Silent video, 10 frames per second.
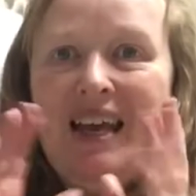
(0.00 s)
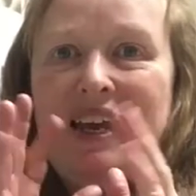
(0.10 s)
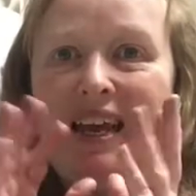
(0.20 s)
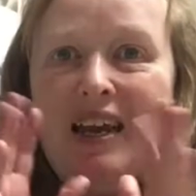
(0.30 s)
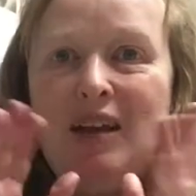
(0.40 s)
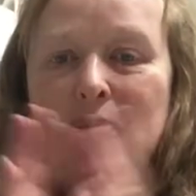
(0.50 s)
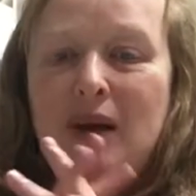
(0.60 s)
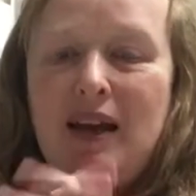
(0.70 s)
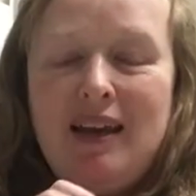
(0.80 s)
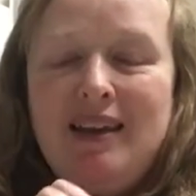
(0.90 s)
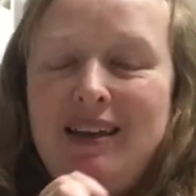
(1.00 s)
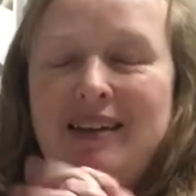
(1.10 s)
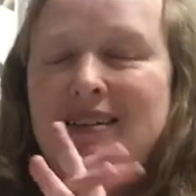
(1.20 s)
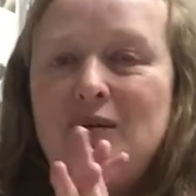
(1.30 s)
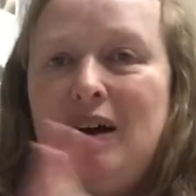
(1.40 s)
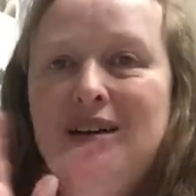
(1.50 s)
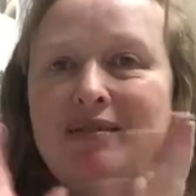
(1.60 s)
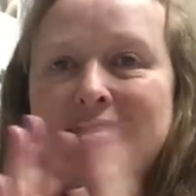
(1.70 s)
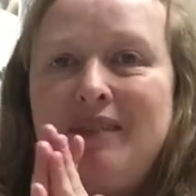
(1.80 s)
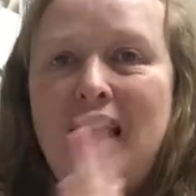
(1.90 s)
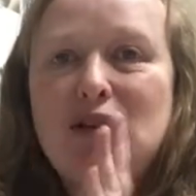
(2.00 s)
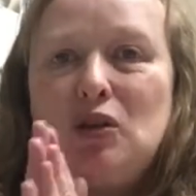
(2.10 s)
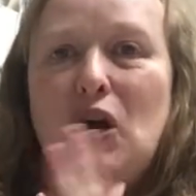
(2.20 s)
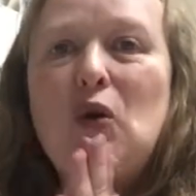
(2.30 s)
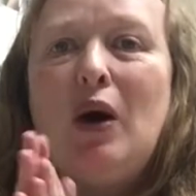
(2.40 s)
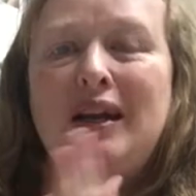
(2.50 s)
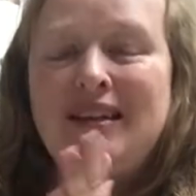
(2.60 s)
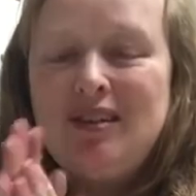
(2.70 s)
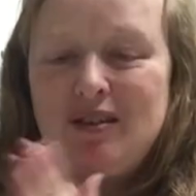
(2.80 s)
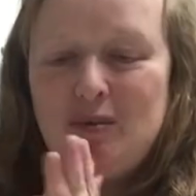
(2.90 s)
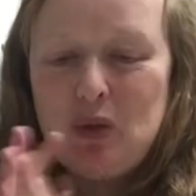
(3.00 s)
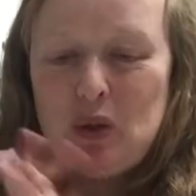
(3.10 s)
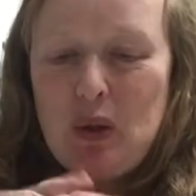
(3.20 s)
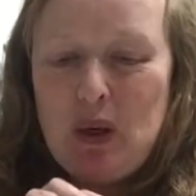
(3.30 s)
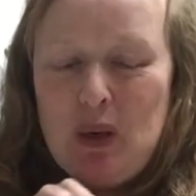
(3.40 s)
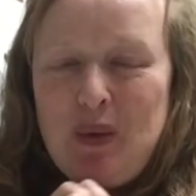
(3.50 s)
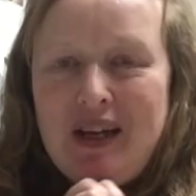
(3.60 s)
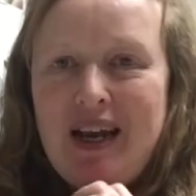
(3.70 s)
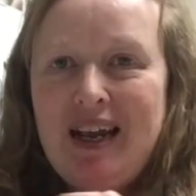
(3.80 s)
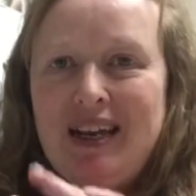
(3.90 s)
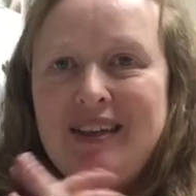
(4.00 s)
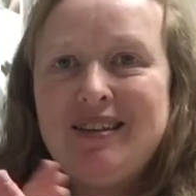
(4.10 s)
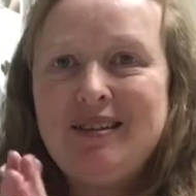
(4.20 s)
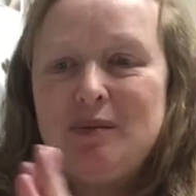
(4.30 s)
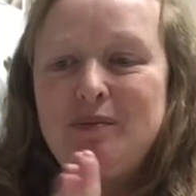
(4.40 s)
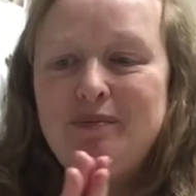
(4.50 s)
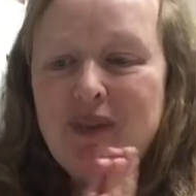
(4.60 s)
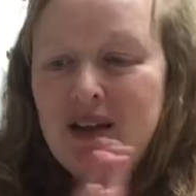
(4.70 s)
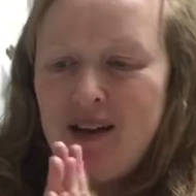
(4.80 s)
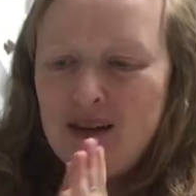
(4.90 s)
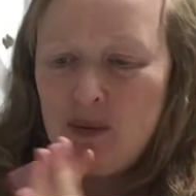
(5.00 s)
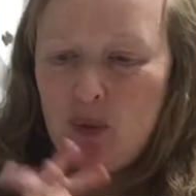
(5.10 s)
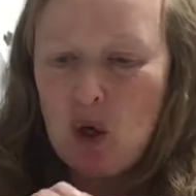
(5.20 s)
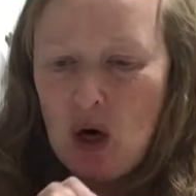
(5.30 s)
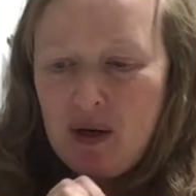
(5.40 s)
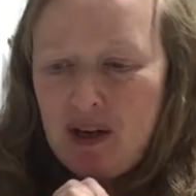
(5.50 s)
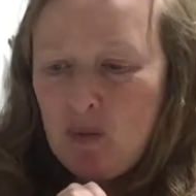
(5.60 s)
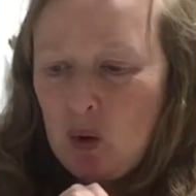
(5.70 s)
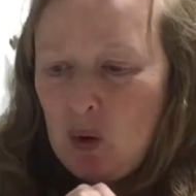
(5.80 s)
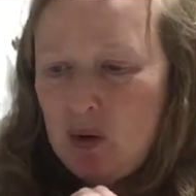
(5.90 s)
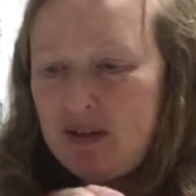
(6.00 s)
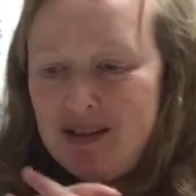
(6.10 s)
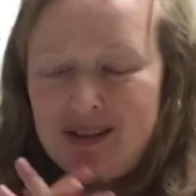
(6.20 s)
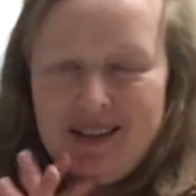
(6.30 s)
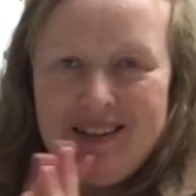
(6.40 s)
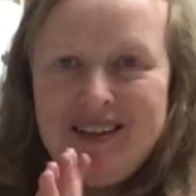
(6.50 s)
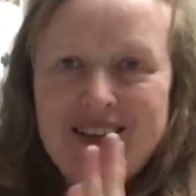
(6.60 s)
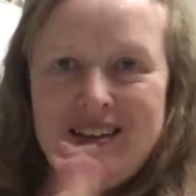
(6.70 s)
getting my, well, hands not quite into some soil, but getting into some gardening mode. Just,